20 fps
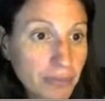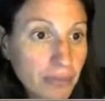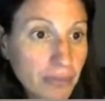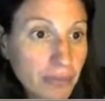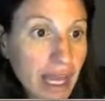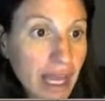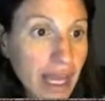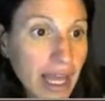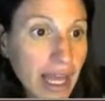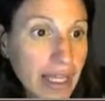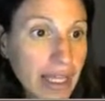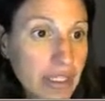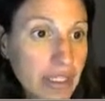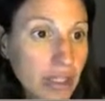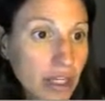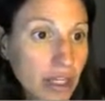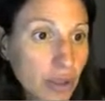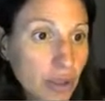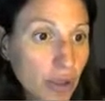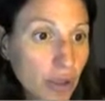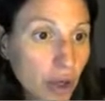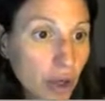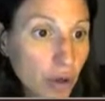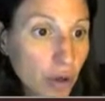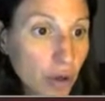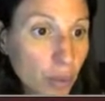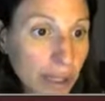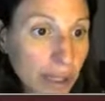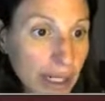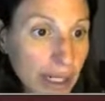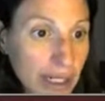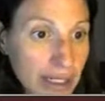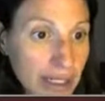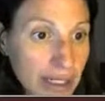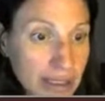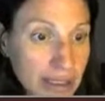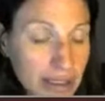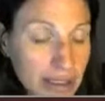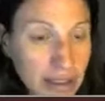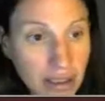and you would go to
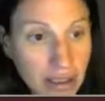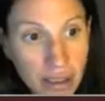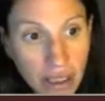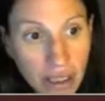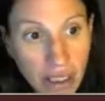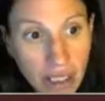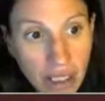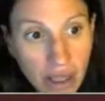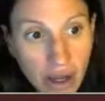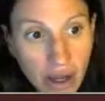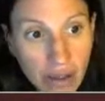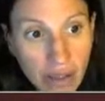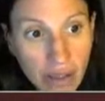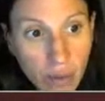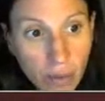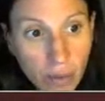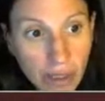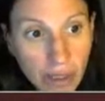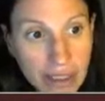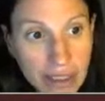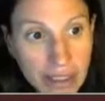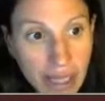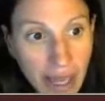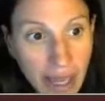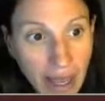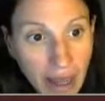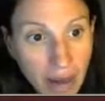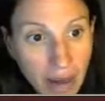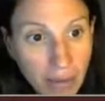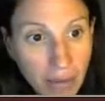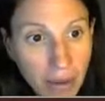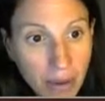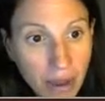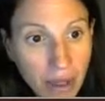weeks, click on that weeks tab,